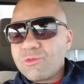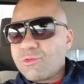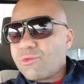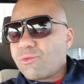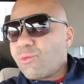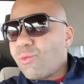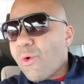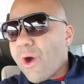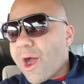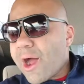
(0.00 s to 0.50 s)

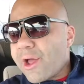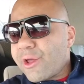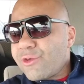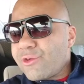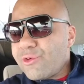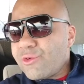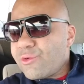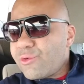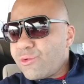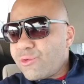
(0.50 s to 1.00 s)
why
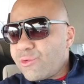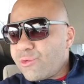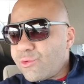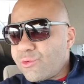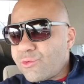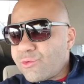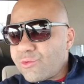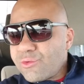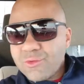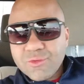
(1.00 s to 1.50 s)
you
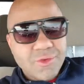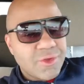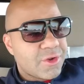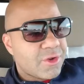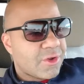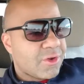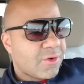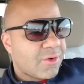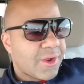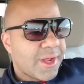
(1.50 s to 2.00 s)

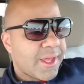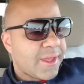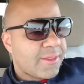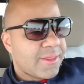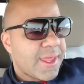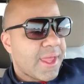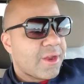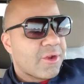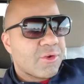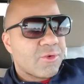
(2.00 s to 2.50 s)
like
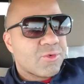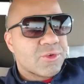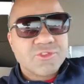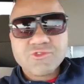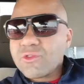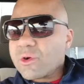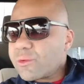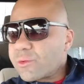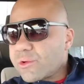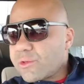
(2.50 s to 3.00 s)
that, or what's
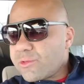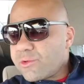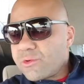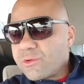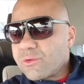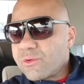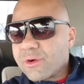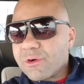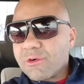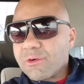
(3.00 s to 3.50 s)
wrong with you,
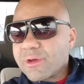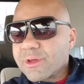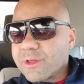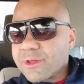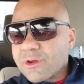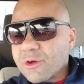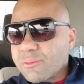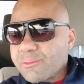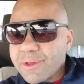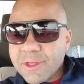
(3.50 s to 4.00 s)
or
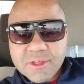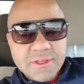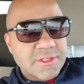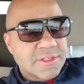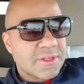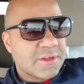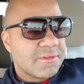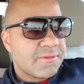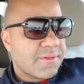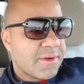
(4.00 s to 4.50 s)
pick
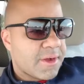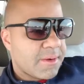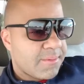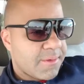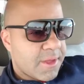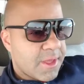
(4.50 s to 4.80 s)
yourself up.